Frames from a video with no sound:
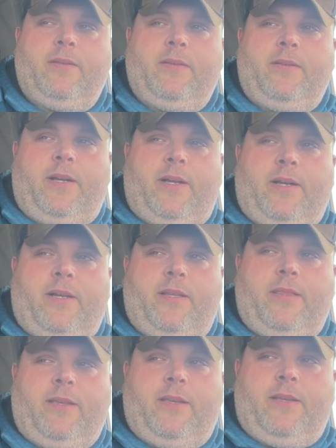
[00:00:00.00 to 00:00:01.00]

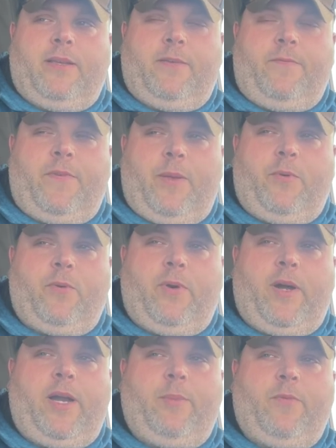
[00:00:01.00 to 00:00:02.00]
The
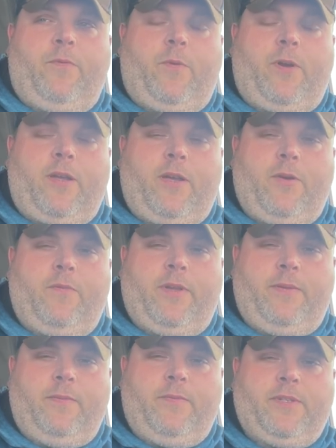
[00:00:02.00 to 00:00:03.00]
February before
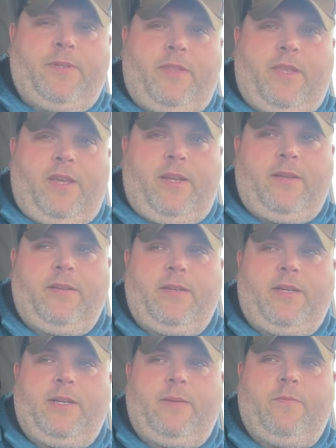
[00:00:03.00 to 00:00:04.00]
COVID was a thing.
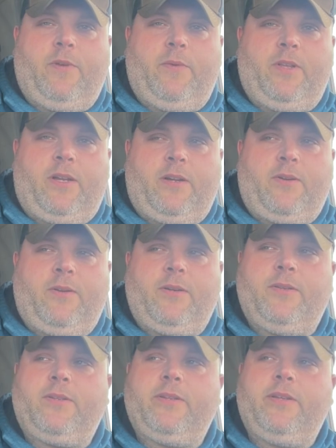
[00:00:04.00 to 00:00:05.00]
We went on a
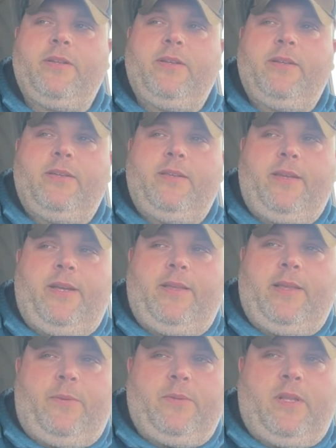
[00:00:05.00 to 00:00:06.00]
cruise,
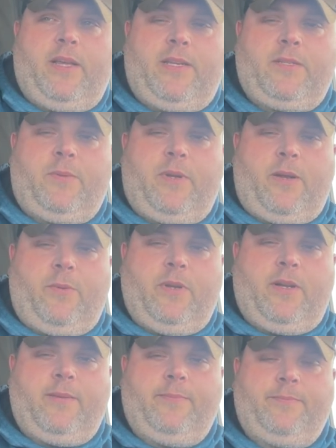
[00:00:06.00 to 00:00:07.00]
and that was the last one I went
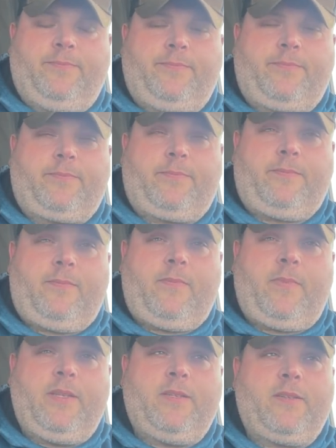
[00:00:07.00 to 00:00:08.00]
on.
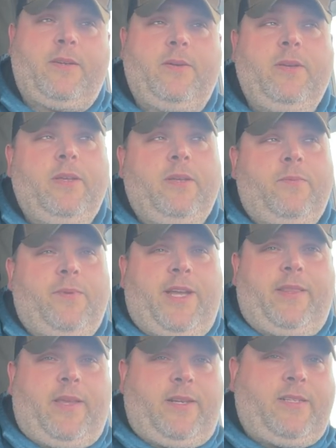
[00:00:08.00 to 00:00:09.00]
So we
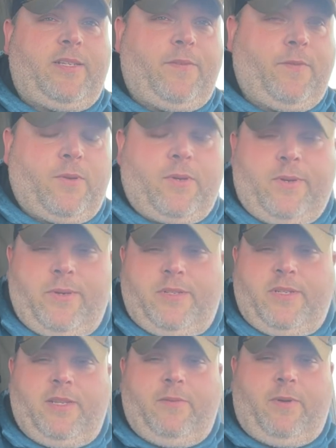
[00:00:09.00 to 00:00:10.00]
had like several
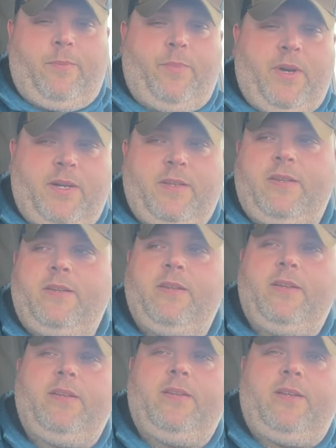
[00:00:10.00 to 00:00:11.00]
cruises that were booked,
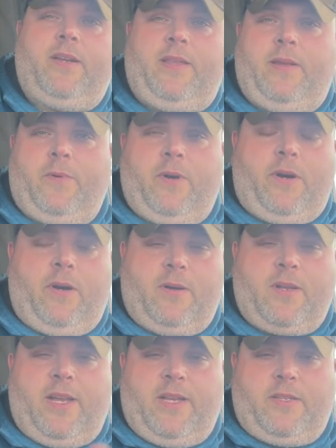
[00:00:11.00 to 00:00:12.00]
and they were
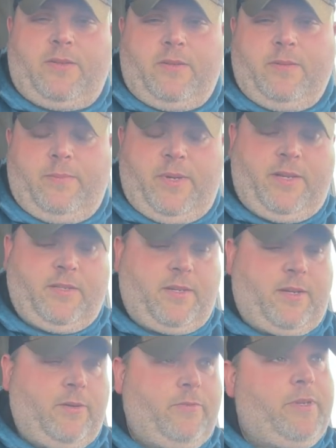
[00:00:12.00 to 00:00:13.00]
all canceled because of
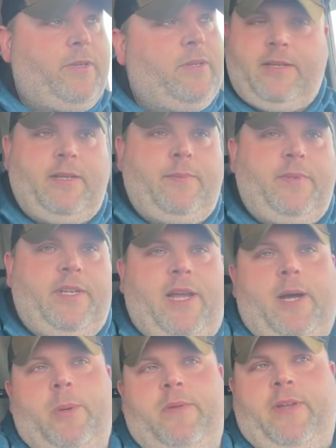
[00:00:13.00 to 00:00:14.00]
COVID. And
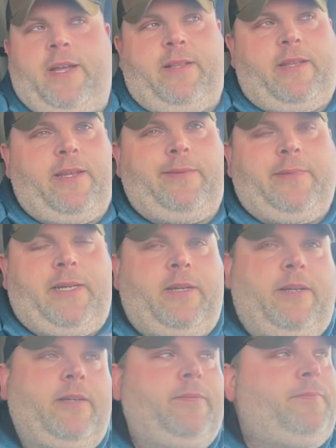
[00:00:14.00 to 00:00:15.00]
now we've got like, I don't
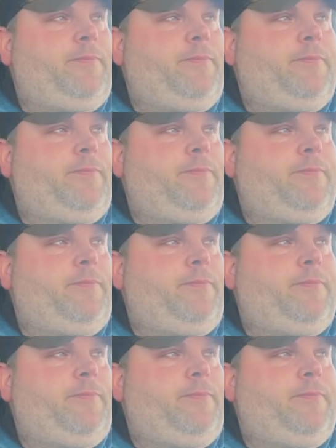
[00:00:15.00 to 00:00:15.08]
know.